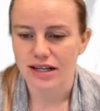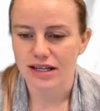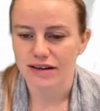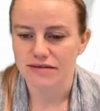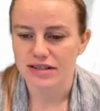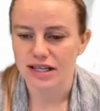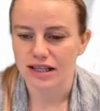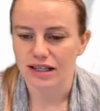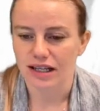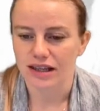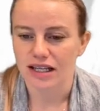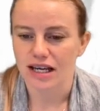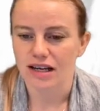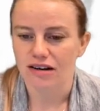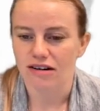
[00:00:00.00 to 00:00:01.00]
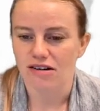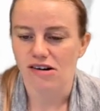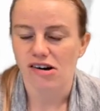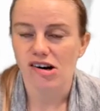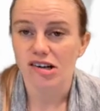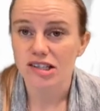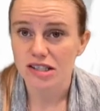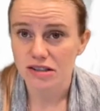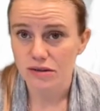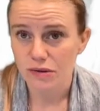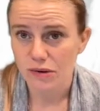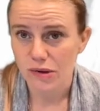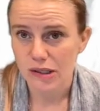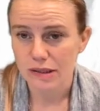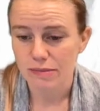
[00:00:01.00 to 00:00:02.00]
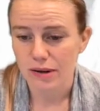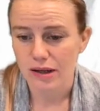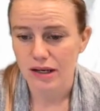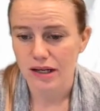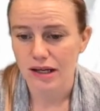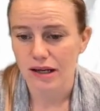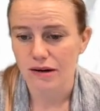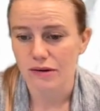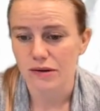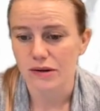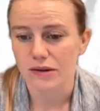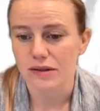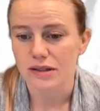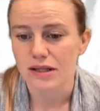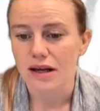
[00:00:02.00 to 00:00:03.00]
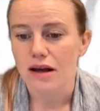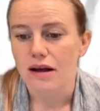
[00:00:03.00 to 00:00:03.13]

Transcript: I've said that they are also corresponding angles.